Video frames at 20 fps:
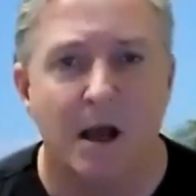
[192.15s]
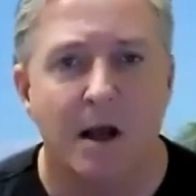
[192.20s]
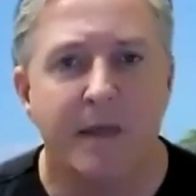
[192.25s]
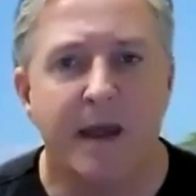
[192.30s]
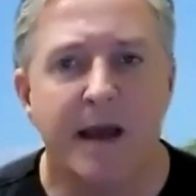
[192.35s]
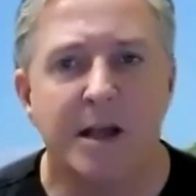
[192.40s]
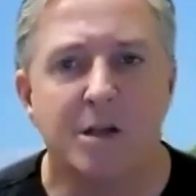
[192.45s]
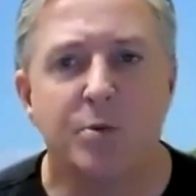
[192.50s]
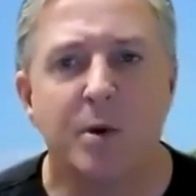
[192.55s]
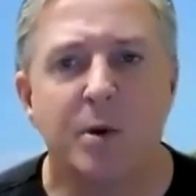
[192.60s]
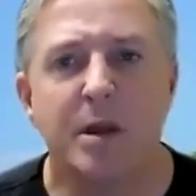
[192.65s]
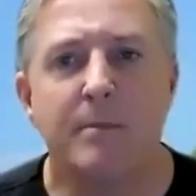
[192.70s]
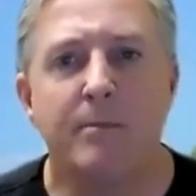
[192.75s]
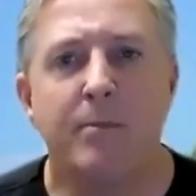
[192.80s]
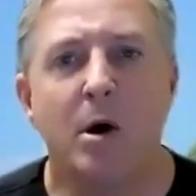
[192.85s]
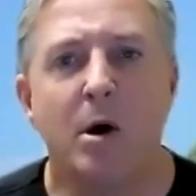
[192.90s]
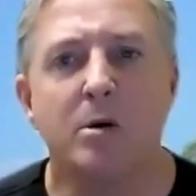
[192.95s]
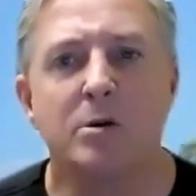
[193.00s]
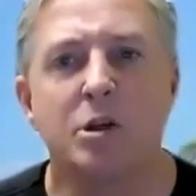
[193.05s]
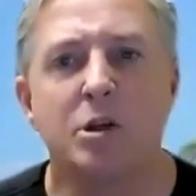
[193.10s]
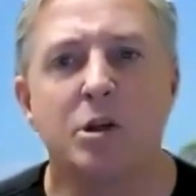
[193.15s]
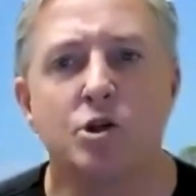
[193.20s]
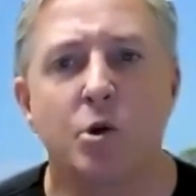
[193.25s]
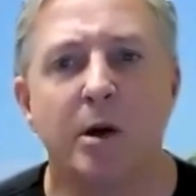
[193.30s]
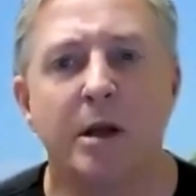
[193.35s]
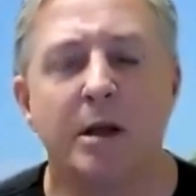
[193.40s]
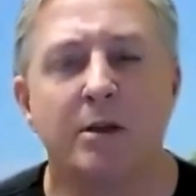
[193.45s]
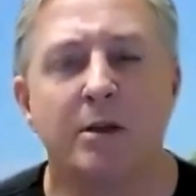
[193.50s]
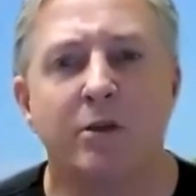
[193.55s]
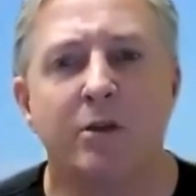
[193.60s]
That's when the bones and
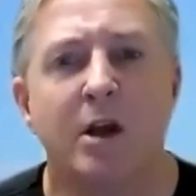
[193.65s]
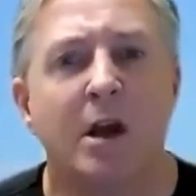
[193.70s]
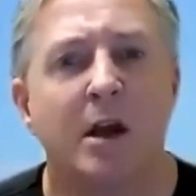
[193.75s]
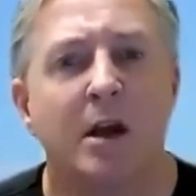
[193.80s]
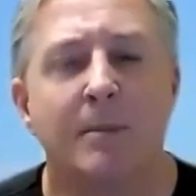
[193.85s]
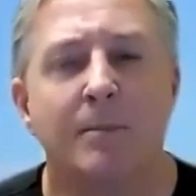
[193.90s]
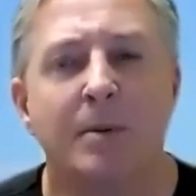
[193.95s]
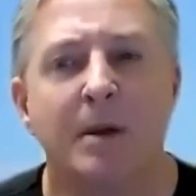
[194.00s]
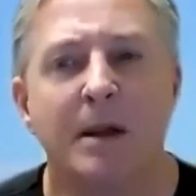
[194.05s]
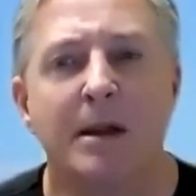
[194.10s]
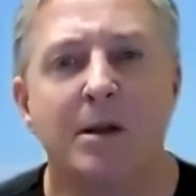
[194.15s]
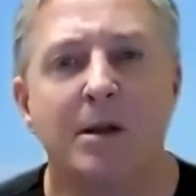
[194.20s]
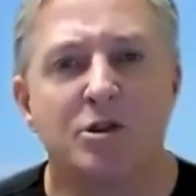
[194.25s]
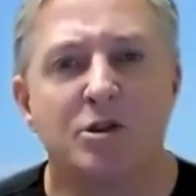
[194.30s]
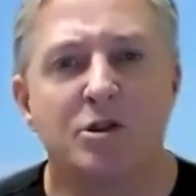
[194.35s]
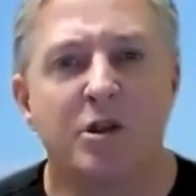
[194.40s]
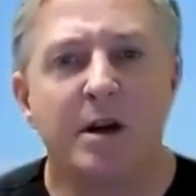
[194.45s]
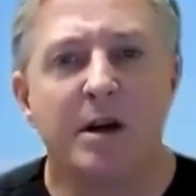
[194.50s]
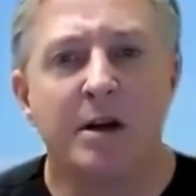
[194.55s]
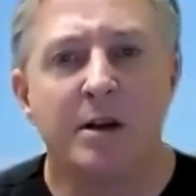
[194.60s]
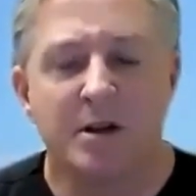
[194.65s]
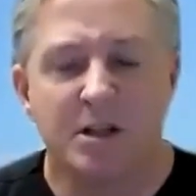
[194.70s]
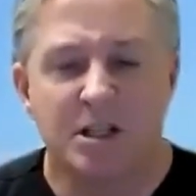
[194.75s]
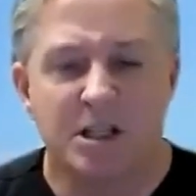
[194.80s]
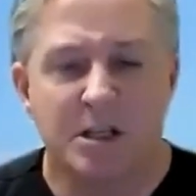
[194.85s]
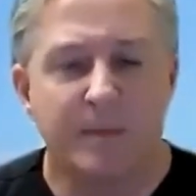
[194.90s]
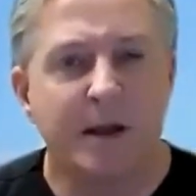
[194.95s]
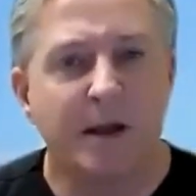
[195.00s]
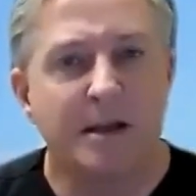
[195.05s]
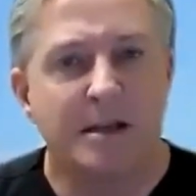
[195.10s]
joints completely lose their
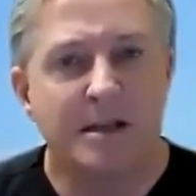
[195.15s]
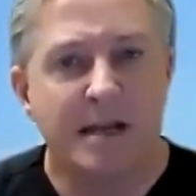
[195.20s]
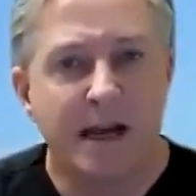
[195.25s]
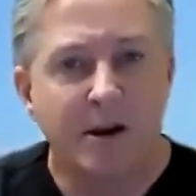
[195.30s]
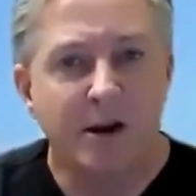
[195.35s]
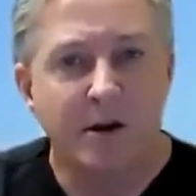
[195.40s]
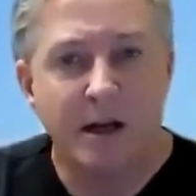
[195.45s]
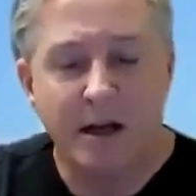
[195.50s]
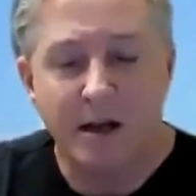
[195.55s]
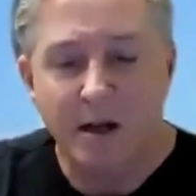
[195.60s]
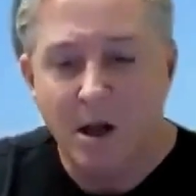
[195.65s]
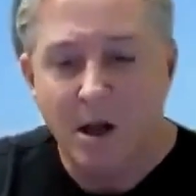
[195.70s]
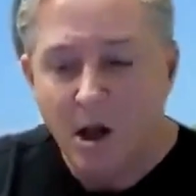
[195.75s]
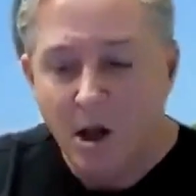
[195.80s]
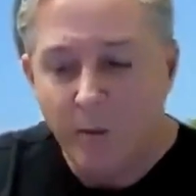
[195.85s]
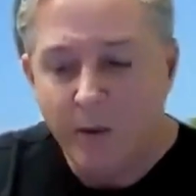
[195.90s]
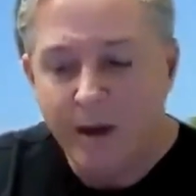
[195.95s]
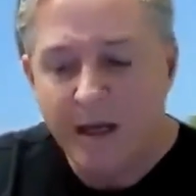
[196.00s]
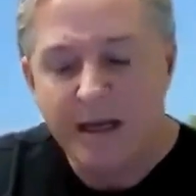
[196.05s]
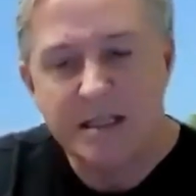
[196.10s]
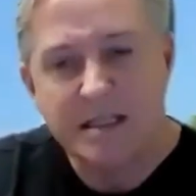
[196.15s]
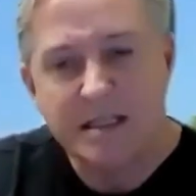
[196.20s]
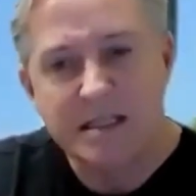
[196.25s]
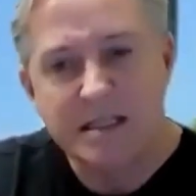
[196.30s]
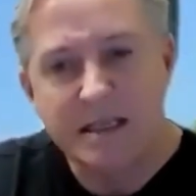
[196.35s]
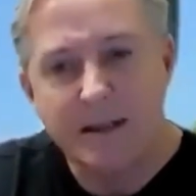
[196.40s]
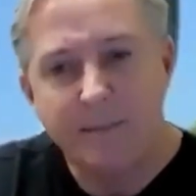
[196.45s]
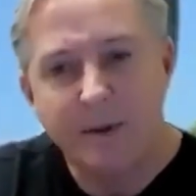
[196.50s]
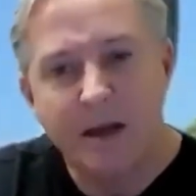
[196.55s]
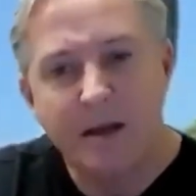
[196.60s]
stability and integrity, and we get a
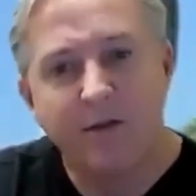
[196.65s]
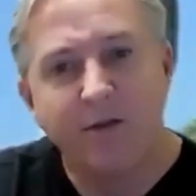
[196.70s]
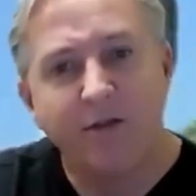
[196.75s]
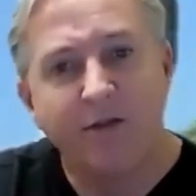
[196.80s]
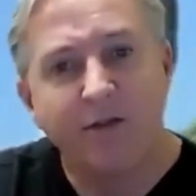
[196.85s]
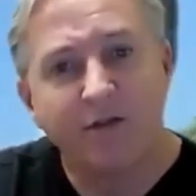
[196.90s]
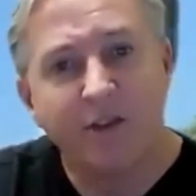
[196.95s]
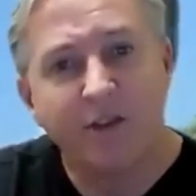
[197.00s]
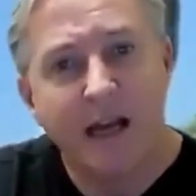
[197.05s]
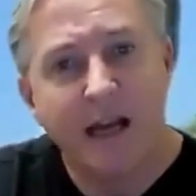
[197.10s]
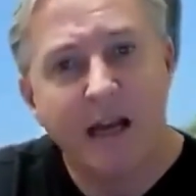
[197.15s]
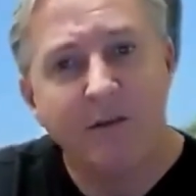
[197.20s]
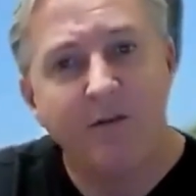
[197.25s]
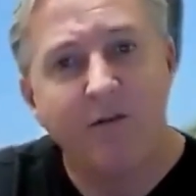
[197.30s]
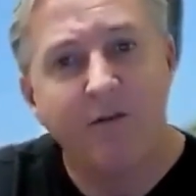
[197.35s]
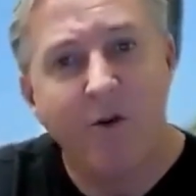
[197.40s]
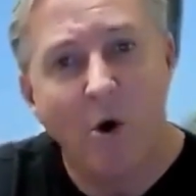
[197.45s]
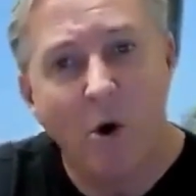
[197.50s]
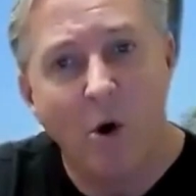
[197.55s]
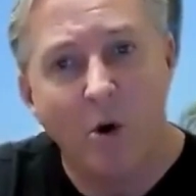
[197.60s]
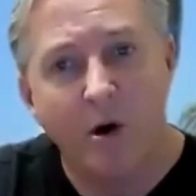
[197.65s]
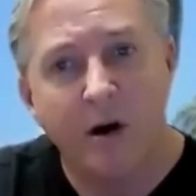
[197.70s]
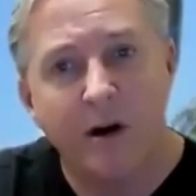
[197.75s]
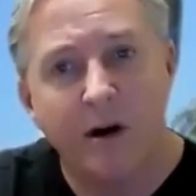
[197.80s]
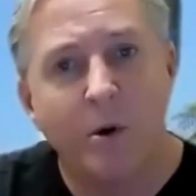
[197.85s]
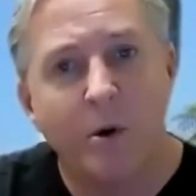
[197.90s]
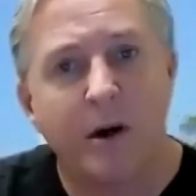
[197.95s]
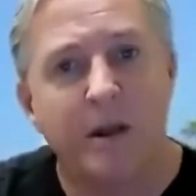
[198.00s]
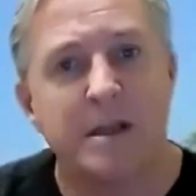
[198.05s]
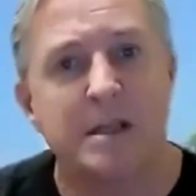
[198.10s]
slipping, sliding forward
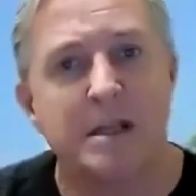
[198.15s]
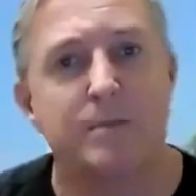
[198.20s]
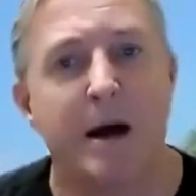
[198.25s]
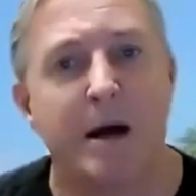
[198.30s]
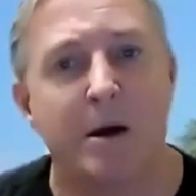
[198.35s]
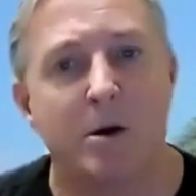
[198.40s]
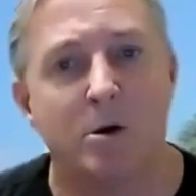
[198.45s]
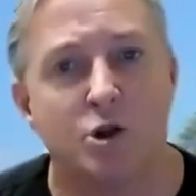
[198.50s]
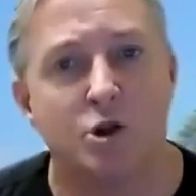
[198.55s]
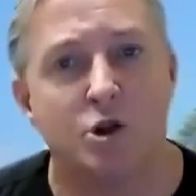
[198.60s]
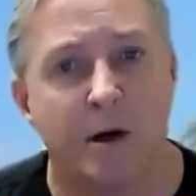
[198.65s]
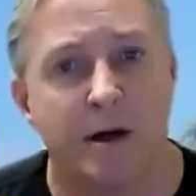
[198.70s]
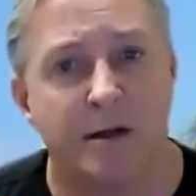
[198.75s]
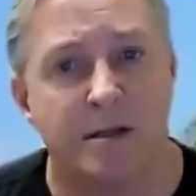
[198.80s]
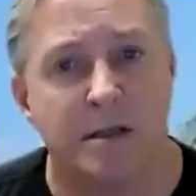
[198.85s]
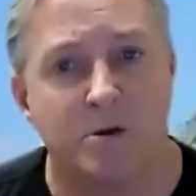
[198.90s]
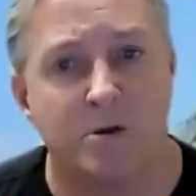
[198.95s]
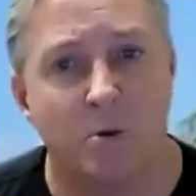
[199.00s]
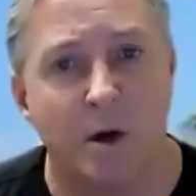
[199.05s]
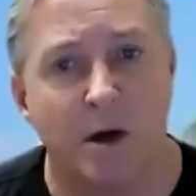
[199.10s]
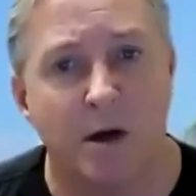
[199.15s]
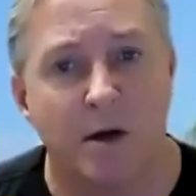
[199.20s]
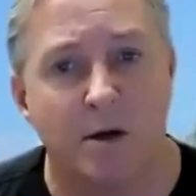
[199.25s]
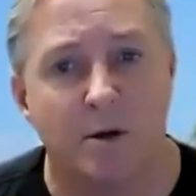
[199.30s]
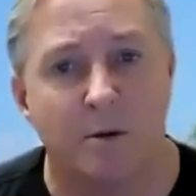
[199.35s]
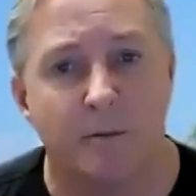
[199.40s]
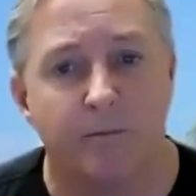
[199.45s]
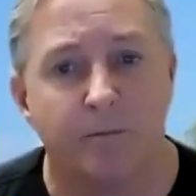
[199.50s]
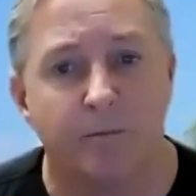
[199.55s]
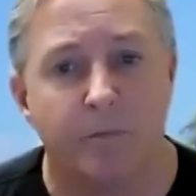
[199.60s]
of one of the spinal joints as
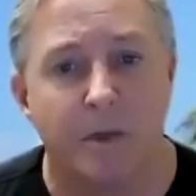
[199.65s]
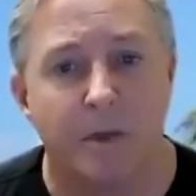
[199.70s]
well.